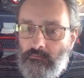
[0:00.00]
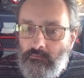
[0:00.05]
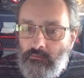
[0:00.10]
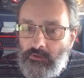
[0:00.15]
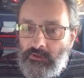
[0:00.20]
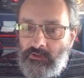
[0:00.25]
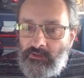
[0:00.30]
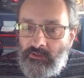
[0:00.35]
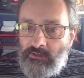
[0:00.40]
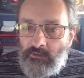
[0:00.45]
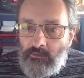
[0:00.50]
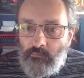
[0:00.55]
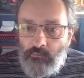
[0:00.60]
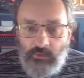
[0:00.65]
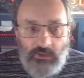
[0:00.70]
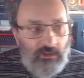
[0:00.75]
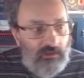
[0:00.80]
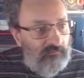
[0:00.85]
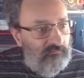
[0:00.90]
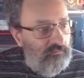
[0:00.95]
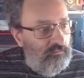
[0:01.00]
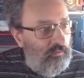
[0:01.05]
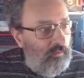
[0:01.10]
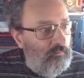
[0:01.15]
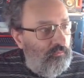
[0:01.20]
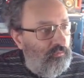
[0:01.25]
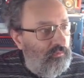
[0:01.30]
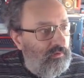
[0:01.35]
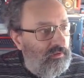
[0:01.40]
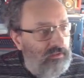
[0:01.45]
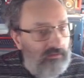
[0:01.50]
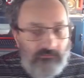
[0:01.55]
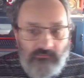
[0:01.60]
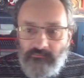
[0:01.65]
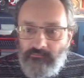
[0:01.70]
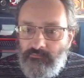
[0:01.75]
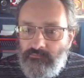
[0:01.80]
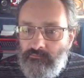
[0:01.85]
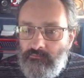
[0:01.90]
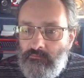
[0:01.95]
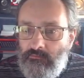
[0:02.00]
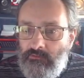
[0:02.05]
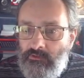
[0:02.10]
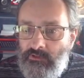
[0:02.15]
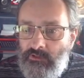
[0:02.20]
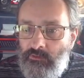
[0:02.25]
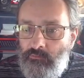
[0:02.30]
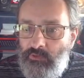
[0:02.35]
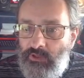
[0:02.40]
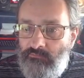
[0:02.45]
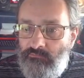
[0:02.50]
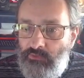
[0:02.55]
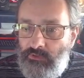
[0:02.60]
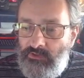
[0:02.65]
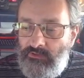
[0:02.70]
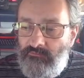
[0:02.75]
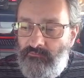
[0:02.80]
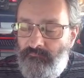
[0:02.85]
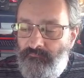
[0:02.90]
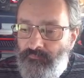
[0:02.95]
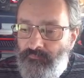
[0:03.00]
here we have normal if, and here we have one if.